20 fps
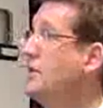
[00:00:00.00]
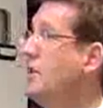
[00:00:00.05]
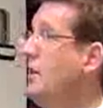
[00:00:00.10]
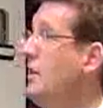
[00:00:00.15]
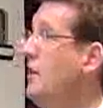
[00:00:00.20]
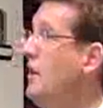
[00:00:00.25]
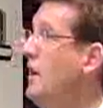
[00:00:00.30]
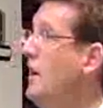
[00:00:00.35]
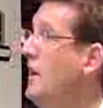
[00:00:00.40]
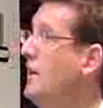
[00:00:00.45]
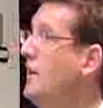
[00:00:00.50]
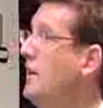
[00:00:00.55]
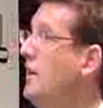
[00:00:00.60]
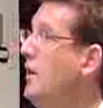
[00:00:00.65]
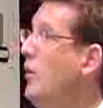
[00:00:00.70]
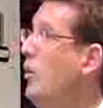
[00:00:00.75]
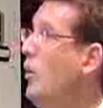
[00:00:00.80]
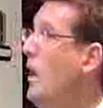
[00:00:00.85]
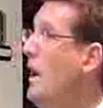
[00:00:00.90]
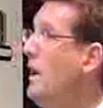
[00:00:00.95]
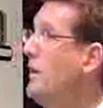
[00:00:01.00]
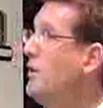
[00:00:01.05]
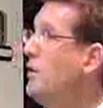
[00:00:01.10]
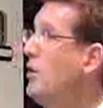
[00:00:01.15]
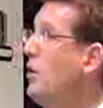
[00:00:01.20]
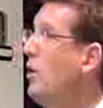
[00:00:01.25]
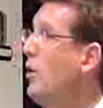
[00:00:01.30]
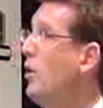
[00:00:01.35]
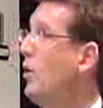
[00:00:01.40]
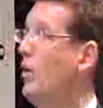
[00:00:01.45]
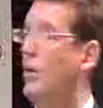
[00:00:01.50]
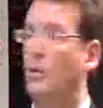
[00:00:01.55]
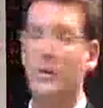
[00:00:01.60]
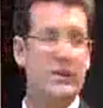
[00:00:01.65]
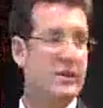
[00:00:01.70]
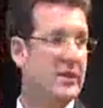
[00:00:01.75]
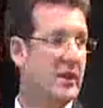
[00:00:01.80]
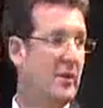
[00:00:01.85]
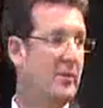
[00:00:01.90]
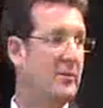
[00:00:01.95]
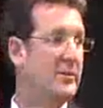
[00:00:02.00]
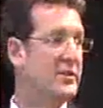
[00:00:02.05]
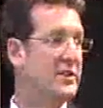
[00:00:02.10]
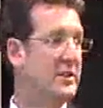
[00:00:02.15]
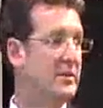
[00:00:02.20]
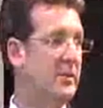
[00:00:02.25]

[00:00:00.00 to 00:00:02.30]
I can assign one core,